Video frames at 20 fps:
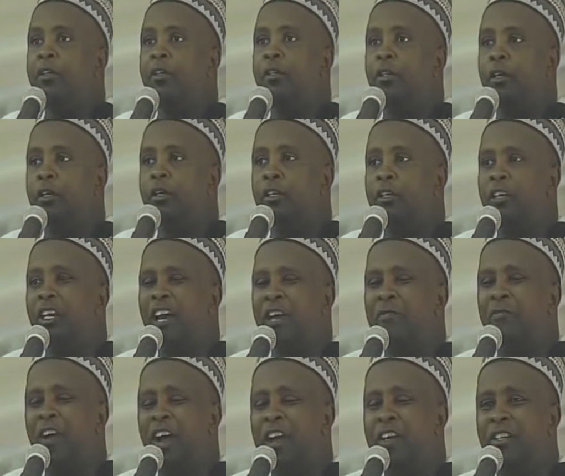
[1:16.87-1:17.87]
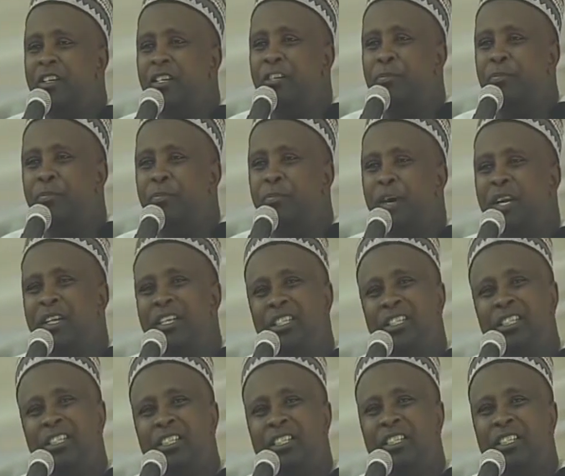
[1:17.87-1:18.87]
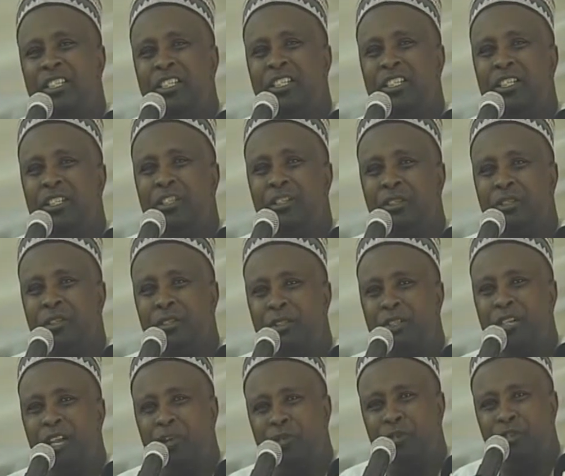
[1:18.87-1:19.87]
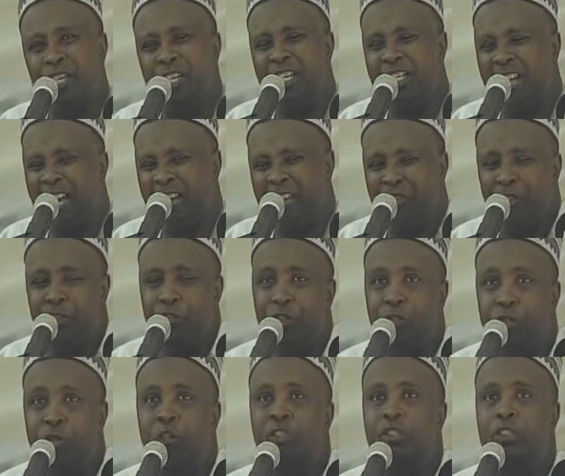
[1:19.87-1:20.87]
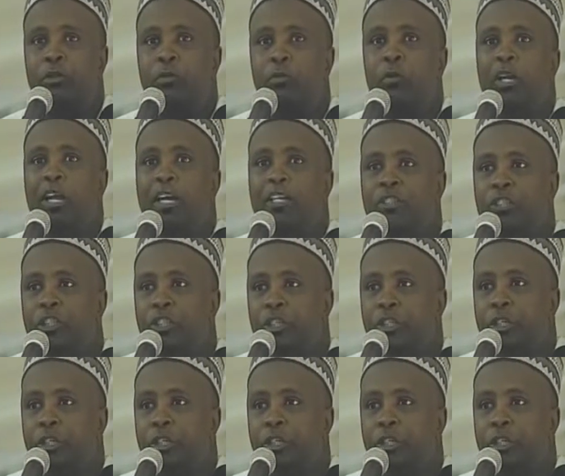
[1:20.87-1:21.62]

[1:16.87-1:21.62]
And I find it very nauseous and disgusting when